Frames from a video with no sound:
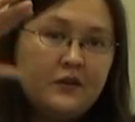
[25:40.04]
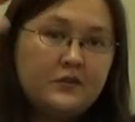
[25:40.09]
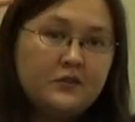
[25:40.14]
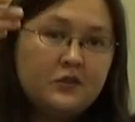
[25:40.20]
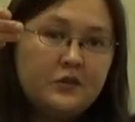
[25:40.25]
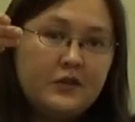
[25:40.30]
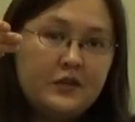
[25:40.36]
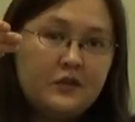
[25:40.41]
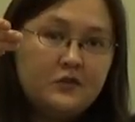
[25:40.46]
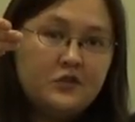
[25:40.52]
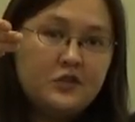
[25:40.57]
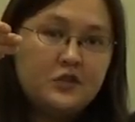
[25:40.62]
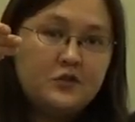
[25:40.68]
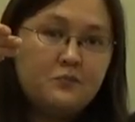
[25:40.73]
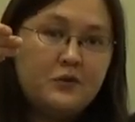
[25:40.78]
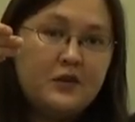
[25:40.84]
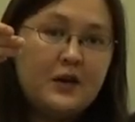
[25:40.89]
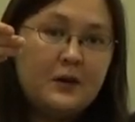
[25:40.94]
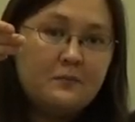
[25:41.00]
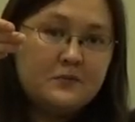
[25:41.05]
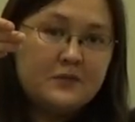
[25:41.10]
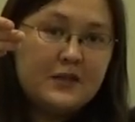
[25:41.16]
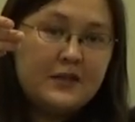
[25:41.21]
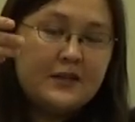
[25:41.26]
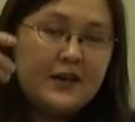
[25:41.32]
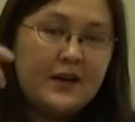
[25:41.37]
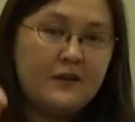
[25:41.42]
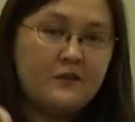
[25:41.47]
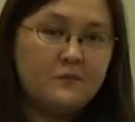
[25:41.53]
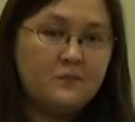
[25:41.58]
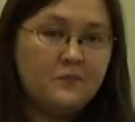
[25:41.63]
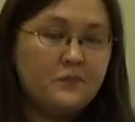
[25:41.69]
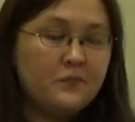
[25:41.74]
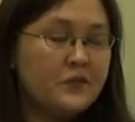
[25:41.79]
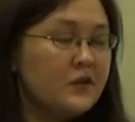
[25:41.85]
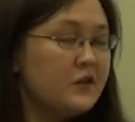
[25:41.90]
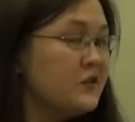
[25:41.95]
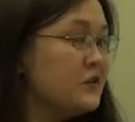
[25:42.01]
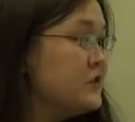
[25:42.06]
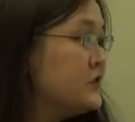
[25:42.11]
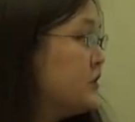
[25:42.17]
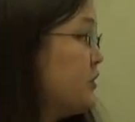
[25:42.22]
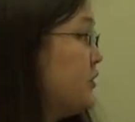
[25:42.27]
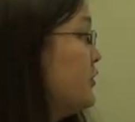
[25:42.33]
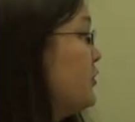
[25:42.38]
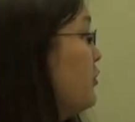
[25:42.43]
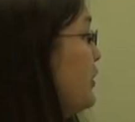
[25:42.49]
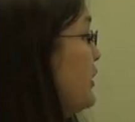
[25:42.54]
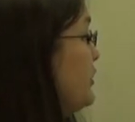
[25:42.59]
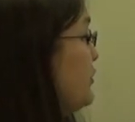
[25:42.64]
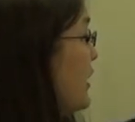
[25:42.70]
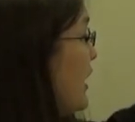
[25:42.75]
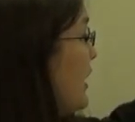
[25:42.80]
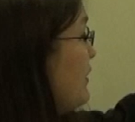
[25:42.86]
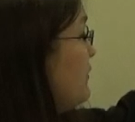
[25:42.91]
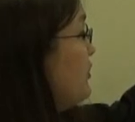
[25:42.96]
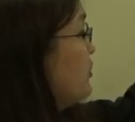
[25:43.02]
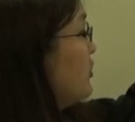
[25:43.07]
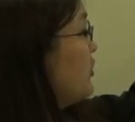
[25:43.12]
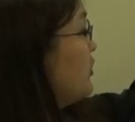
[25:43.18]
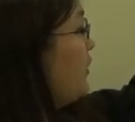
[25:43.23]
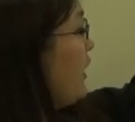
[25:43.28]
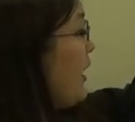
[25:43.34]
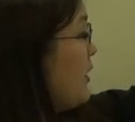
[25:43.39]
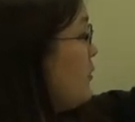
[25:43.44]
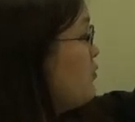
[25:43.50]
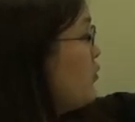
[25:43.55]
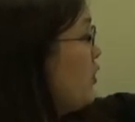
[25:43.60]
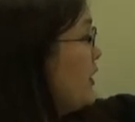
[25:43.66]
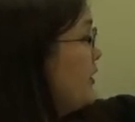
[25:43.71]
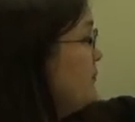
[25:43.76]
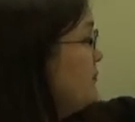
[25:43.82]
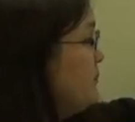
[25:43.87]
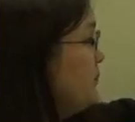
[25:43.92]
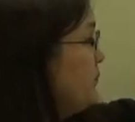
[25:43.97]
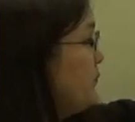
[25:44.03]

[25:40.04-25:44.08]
So it'll just be upside down. So you're going to have your claim 1